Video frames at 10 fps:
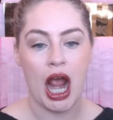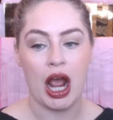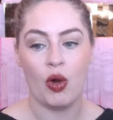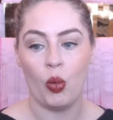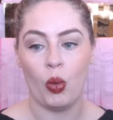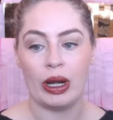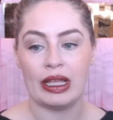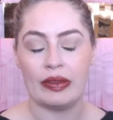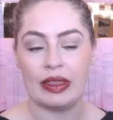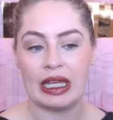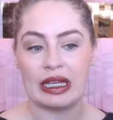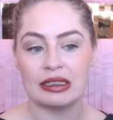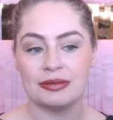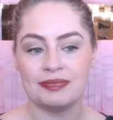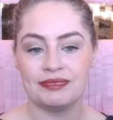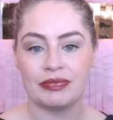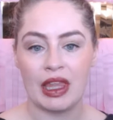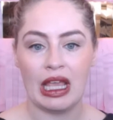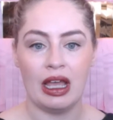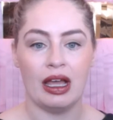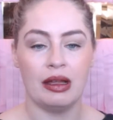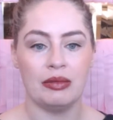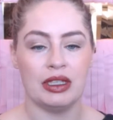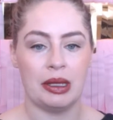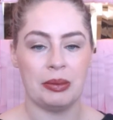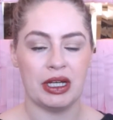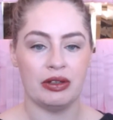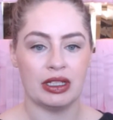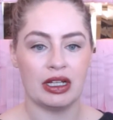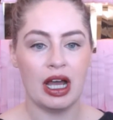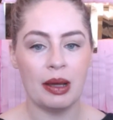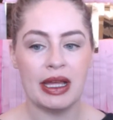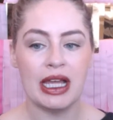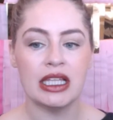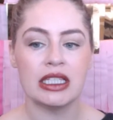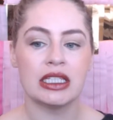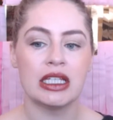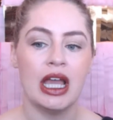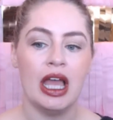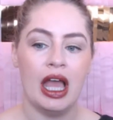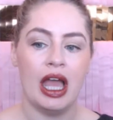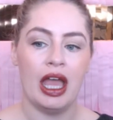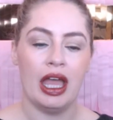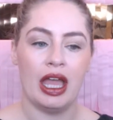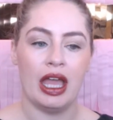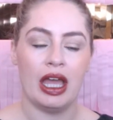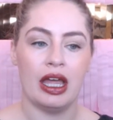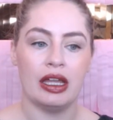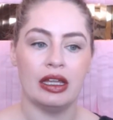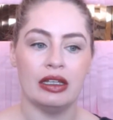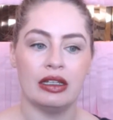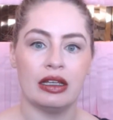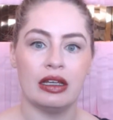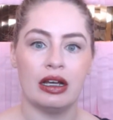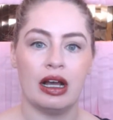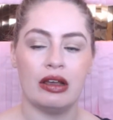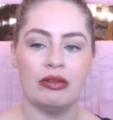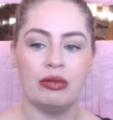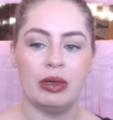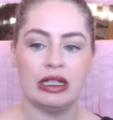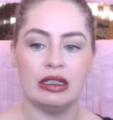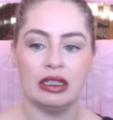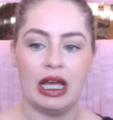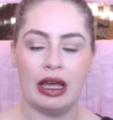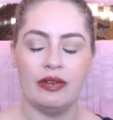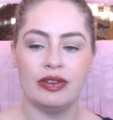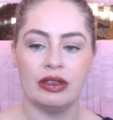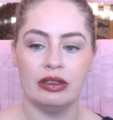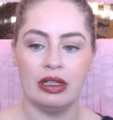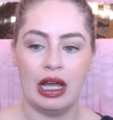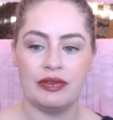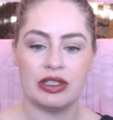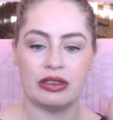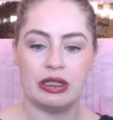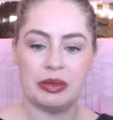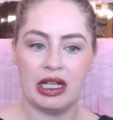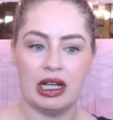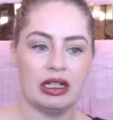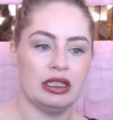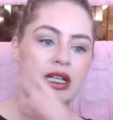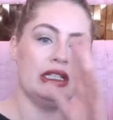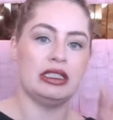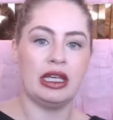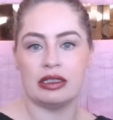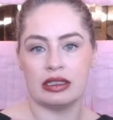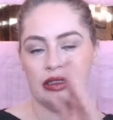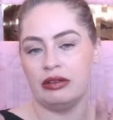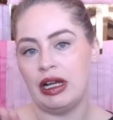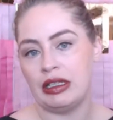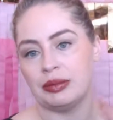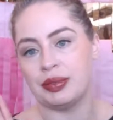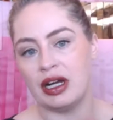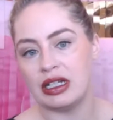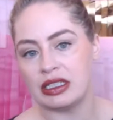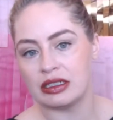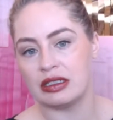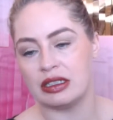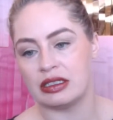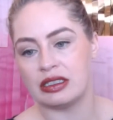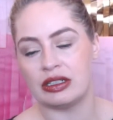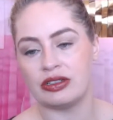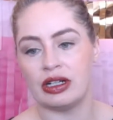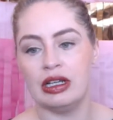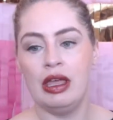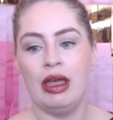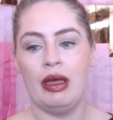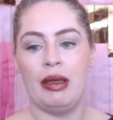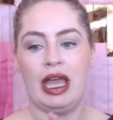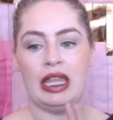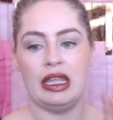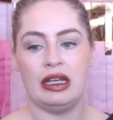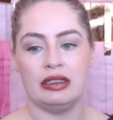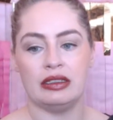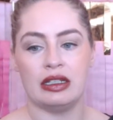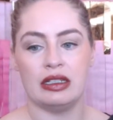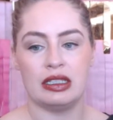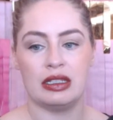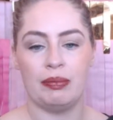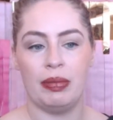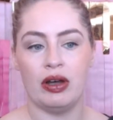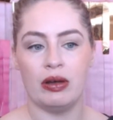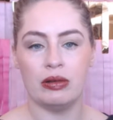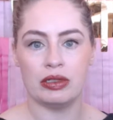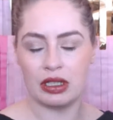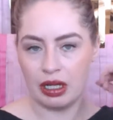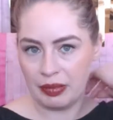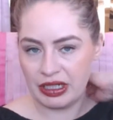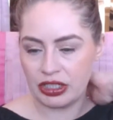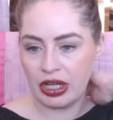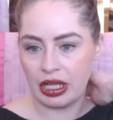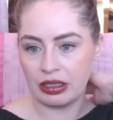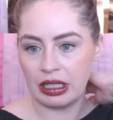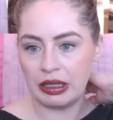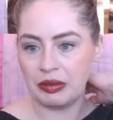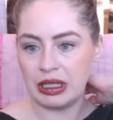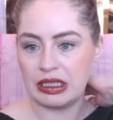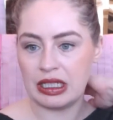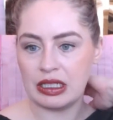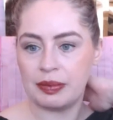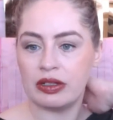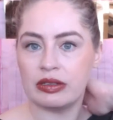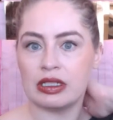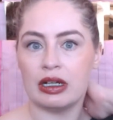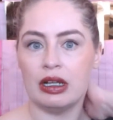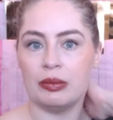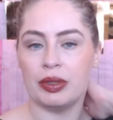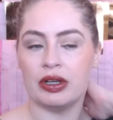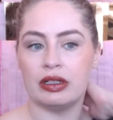What do you think? Let me know in the comments, and I will, after the live stream, it kind of like takes a little while to process, etc. And then it does post on my channel, and when it does post, I'll put